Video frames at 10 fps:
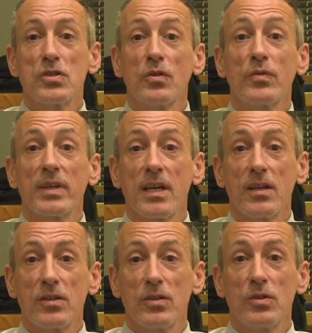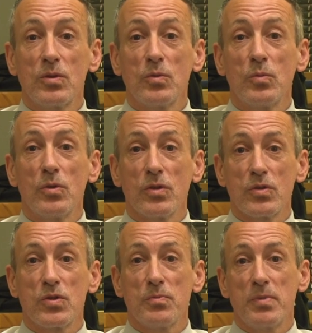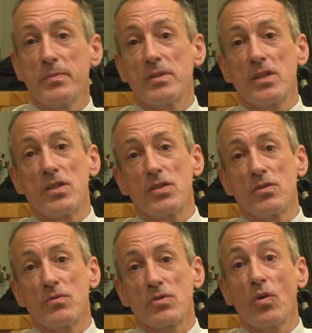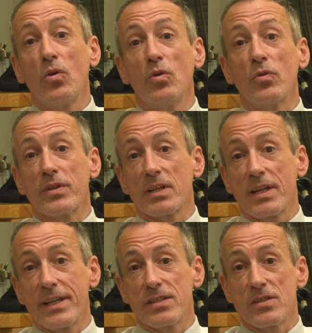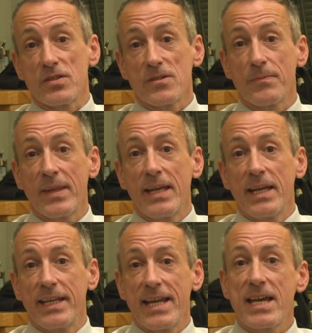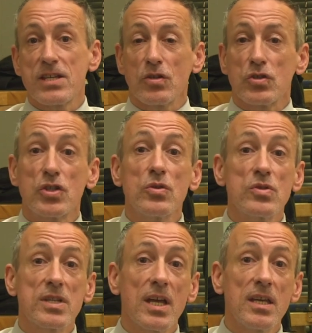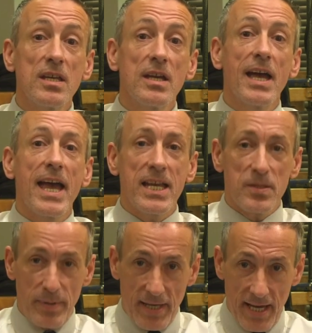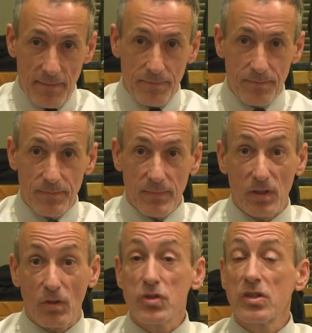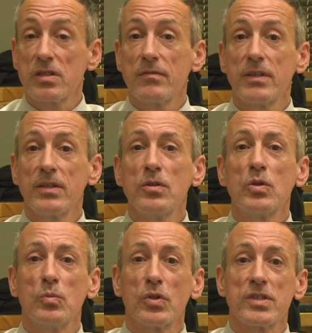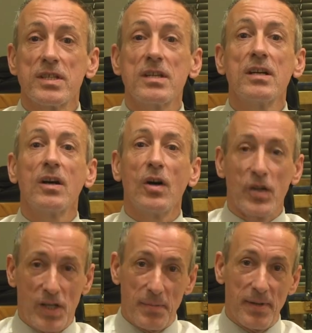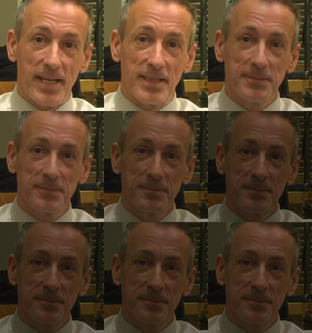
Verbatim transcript: and don't forget you can watch bbc2's all that glitters it airs on tuesday 8pm and alternatively you can watch it on iplayer